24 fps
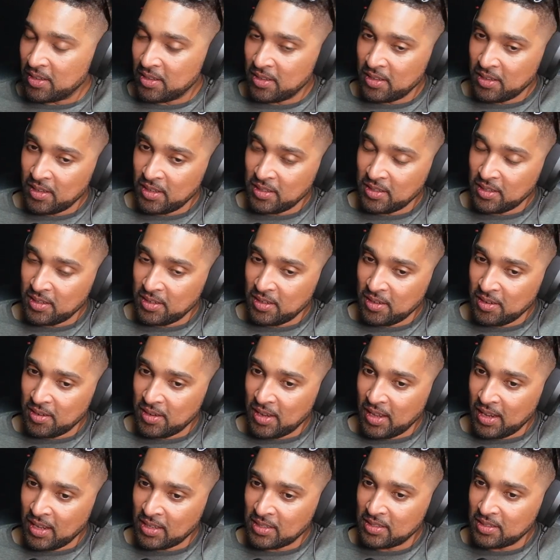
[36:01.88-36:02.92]
Yeah, I didn't know
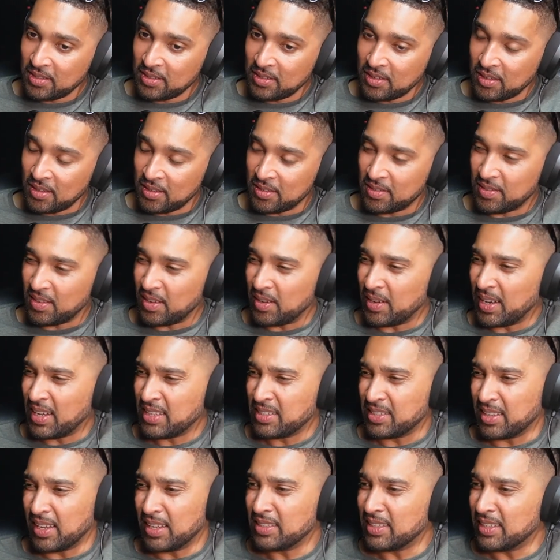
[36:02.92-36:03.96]
that.
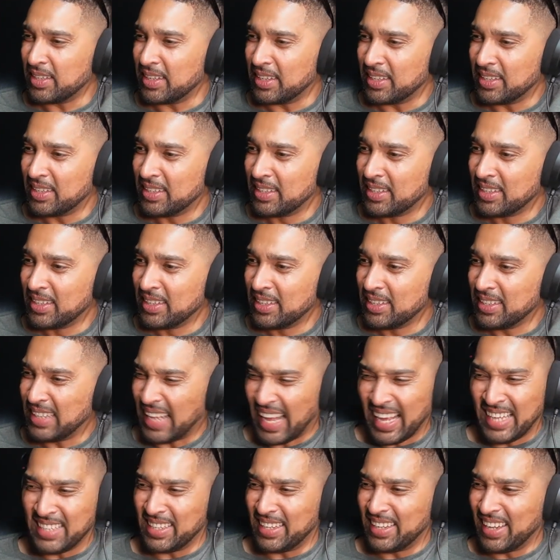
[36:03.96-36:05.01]
That's nice, isn't it?
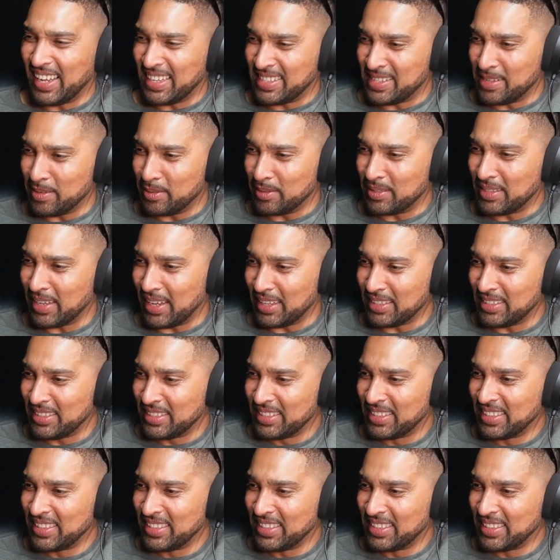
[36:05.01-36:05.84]
That is a nice little touch.